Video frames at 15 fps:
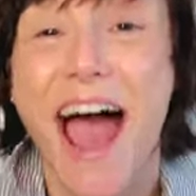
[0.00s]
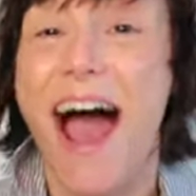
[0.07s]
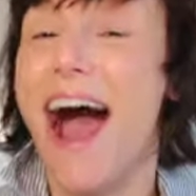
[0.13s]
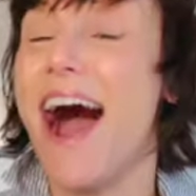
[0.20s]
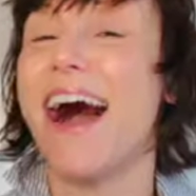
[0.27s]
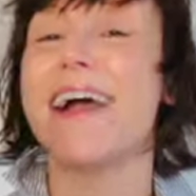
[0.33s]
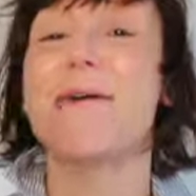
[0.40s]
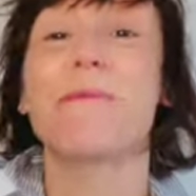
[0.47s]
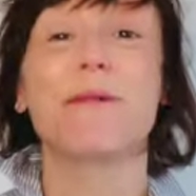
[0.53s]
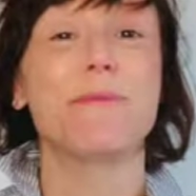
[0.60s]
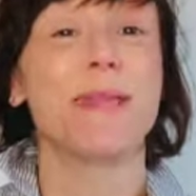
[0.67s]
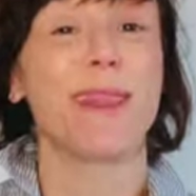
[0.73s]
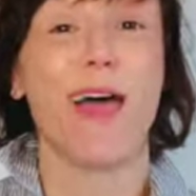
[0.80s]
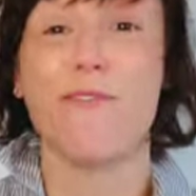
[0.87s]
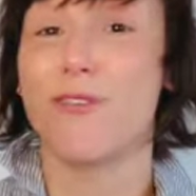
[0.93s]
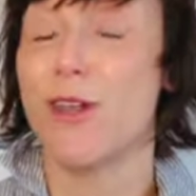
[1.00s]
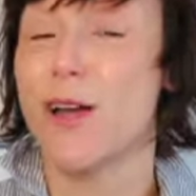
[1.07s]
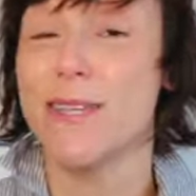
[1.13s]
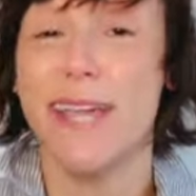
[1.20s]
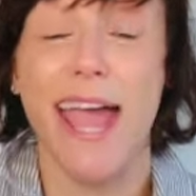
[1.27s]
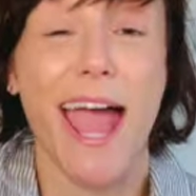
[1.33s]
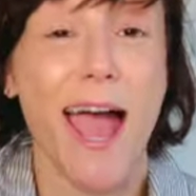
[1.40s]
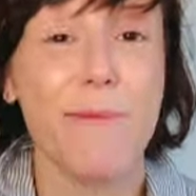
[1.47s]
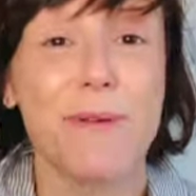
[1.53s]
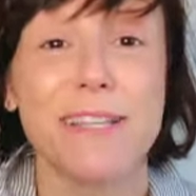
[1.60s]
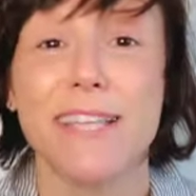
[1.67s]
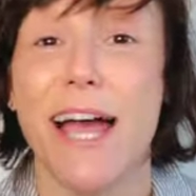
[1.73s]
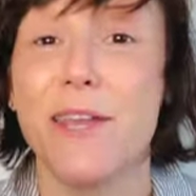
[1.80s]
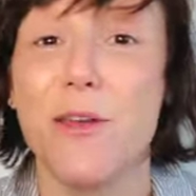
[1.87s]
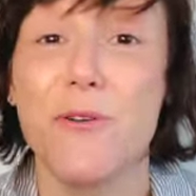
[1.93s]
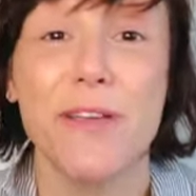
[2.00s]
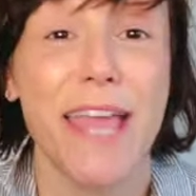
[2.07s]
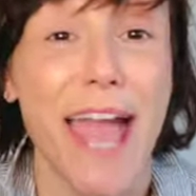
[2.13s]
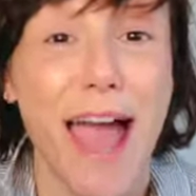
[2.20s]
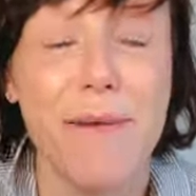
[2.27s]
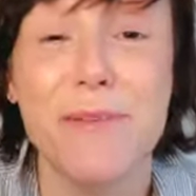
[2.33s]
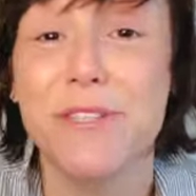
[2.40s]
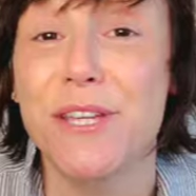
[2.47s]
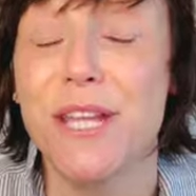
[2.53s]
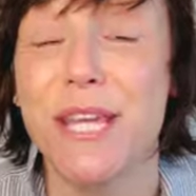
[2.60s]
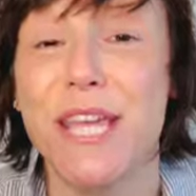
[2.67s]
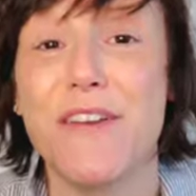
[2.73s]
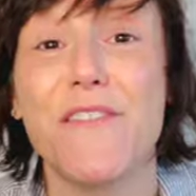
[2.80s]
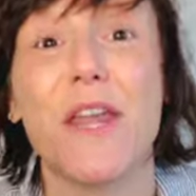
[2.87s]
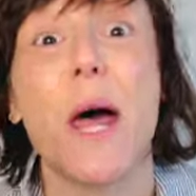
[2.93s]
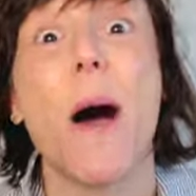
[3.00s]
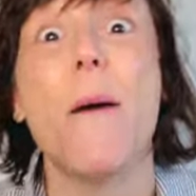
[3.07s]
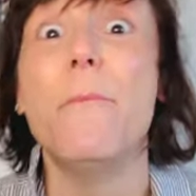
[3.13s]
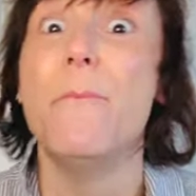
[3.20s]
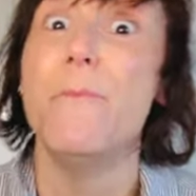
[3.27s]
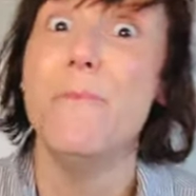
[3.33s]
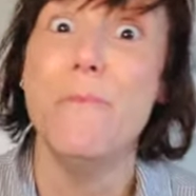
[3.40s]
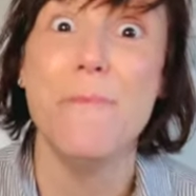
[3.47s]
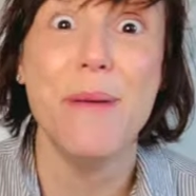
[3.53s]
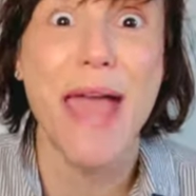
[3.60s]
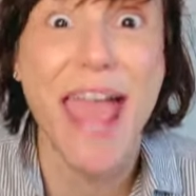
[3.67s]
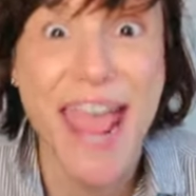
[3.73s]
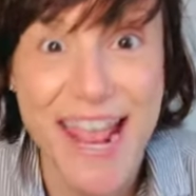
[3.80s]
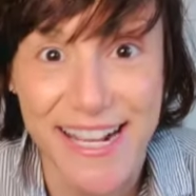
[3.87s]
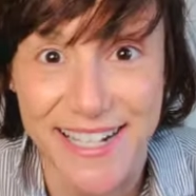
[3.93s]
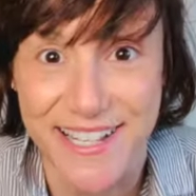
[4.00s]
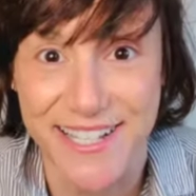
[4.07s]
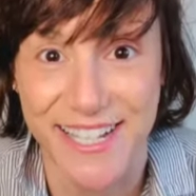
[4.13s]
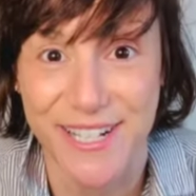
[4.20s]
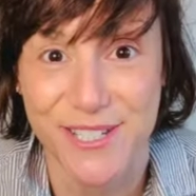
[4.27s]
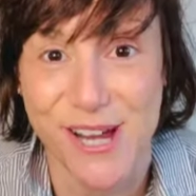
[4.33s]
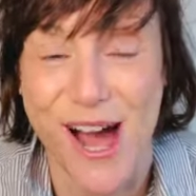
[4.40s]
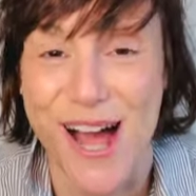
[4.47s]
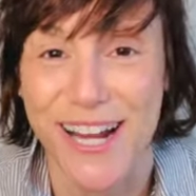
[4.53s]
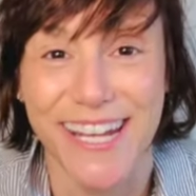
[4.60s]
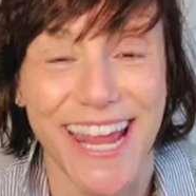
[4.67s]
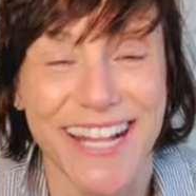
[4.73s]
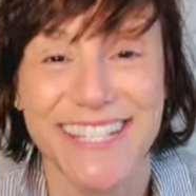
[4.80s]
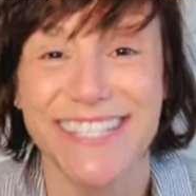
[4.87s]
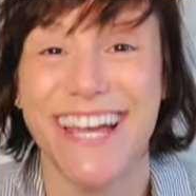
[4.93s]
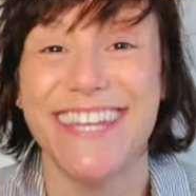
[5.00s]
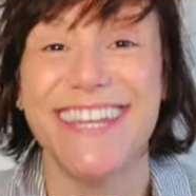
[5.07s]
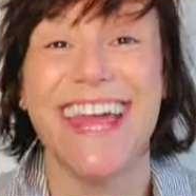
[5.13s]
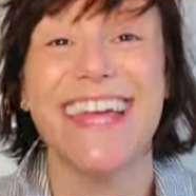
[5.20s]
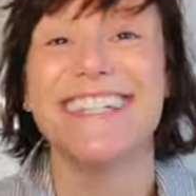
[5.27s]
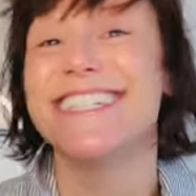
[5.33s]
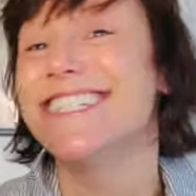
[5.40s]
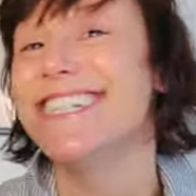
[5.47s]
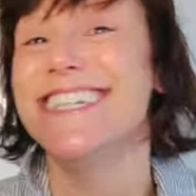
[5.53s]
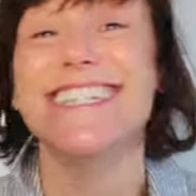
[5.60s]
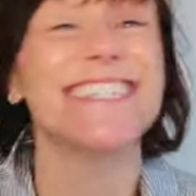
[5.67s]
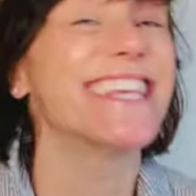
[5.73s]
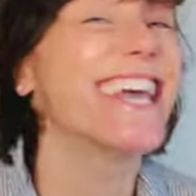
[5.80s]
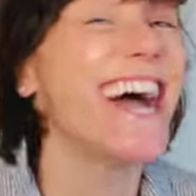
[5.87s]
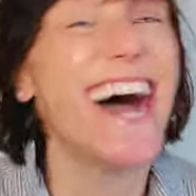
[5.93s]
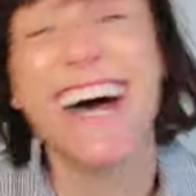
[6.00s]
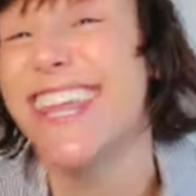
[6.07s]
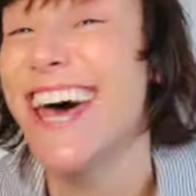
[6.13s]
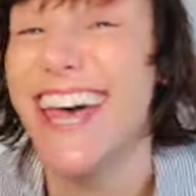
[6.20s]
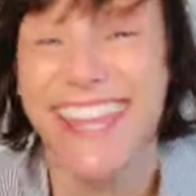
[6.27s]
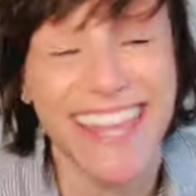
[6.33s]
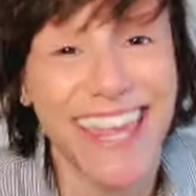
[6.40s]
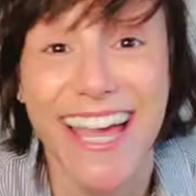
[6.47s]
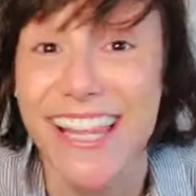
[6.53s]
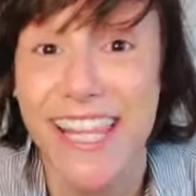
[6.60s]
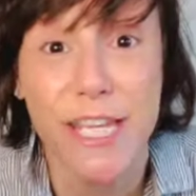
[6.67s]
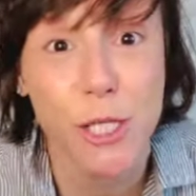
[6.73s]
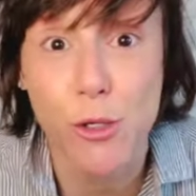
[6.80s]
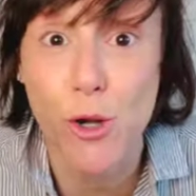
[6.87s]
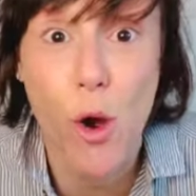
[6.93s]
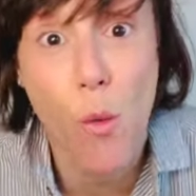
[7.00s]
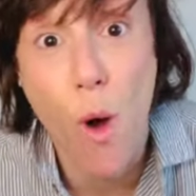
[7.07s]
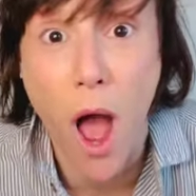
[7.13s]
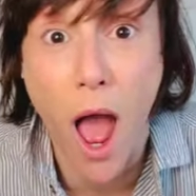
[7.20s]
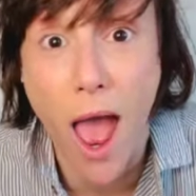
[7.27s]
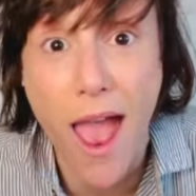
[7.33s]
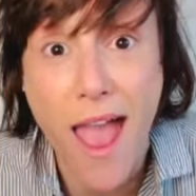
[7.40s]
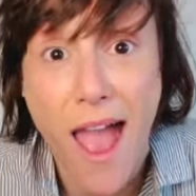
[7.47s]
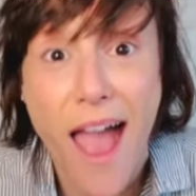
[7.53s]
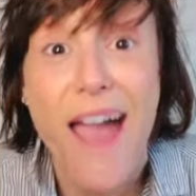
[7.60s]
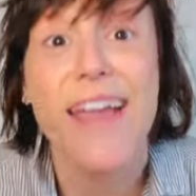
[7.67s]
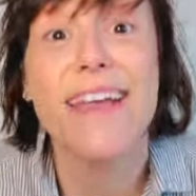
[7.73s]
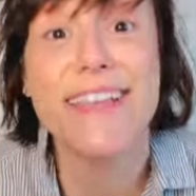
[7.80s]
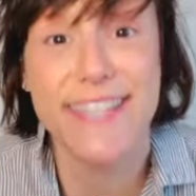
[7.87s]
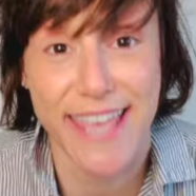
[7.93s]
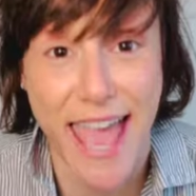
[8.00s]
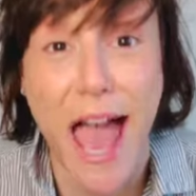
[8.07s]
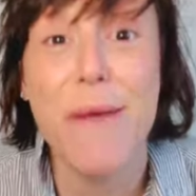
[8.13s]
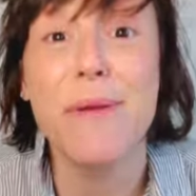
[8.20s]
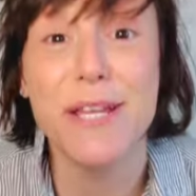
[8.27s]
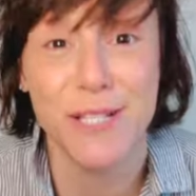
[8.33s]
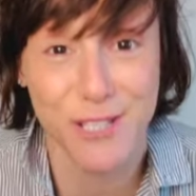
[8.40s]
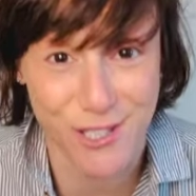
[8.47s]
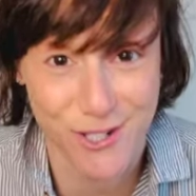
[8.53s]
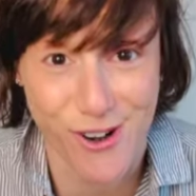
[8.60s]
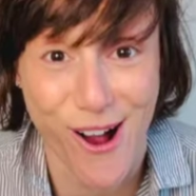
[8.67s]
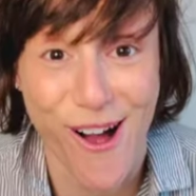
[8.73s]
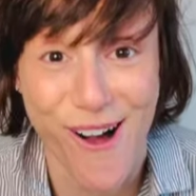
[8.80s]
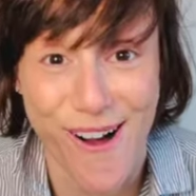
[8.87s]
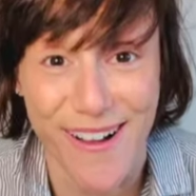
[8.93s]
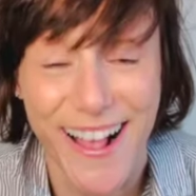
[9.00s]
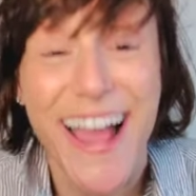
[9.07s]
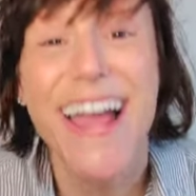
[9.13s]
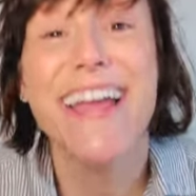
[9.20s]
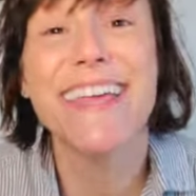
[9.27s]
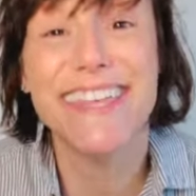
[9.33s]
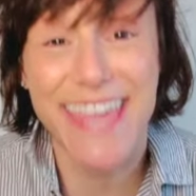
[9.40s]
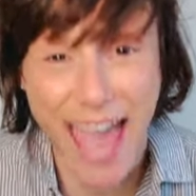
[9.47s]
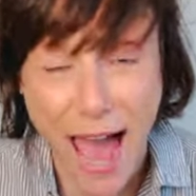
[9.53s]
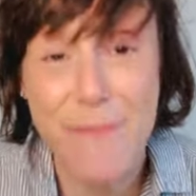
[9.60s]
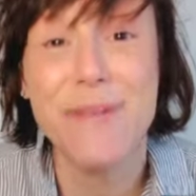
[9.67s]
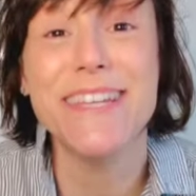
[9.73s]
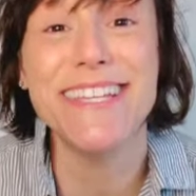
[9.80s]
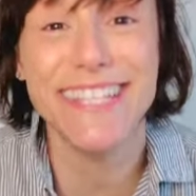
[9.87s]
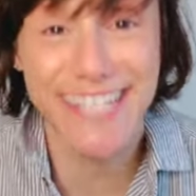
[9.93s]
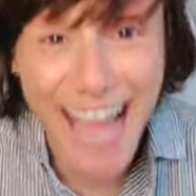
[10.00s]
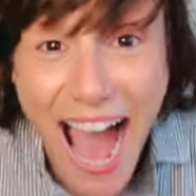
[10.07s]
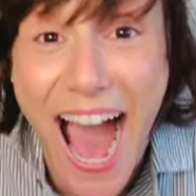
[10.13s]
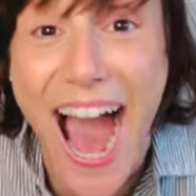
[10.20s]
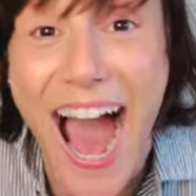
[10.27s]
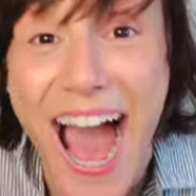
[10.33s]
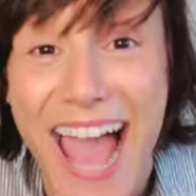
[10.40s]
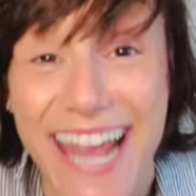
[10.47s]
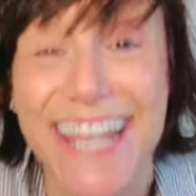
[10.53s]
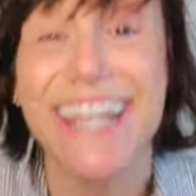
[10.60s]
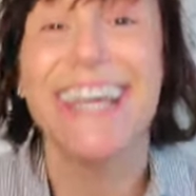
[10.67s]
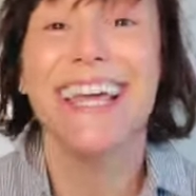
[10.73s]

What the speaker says: I am going to be loving on Gab because I know Gab is going to give an amazing talk next Sunday. She's gonna kill it. You know why? Because Gabby is strong. Gabby is kind.